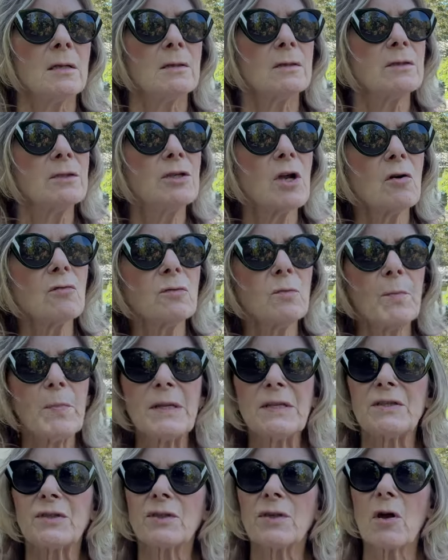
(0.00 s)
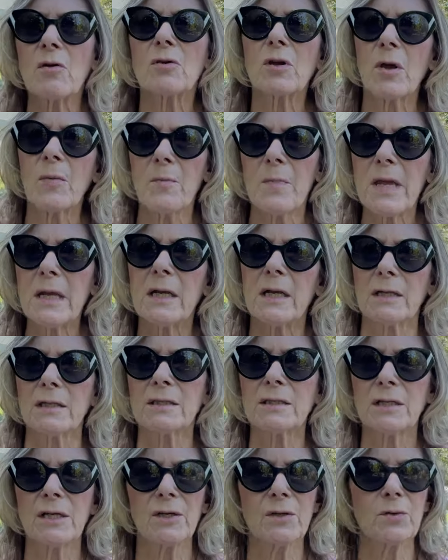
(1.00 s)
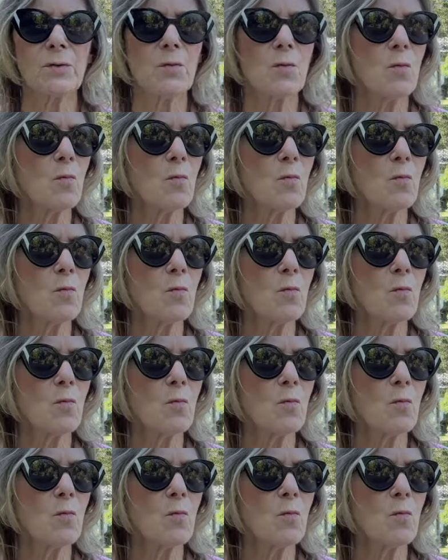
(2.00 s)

don't be so committed to